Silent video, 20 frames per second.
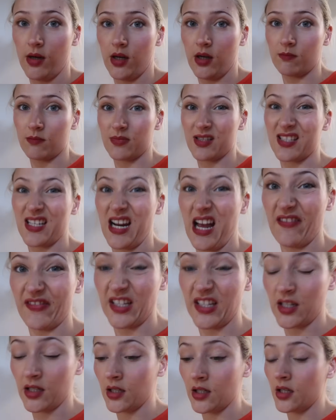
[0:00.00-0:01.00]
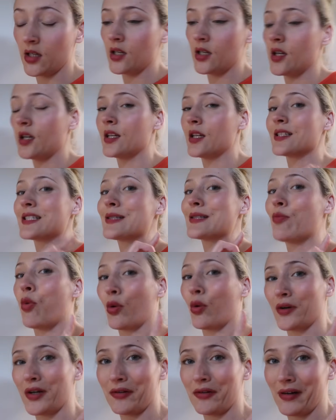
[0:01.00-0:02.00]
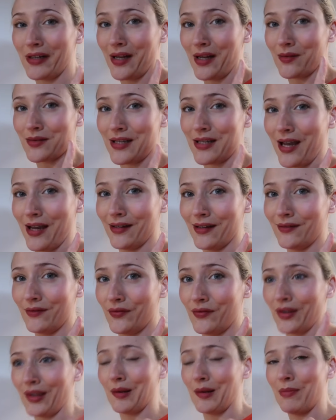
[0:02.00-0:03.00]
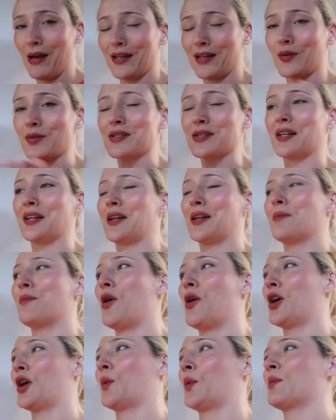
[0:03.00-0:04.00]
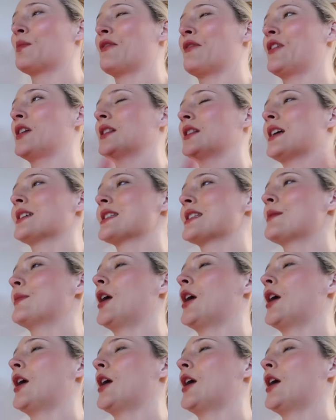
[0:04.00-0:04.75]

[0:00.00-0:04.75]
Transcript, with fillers: I'm stabbing. It's pouring rain outside. Feeling bad I was going to get a marg with my friend Leslie.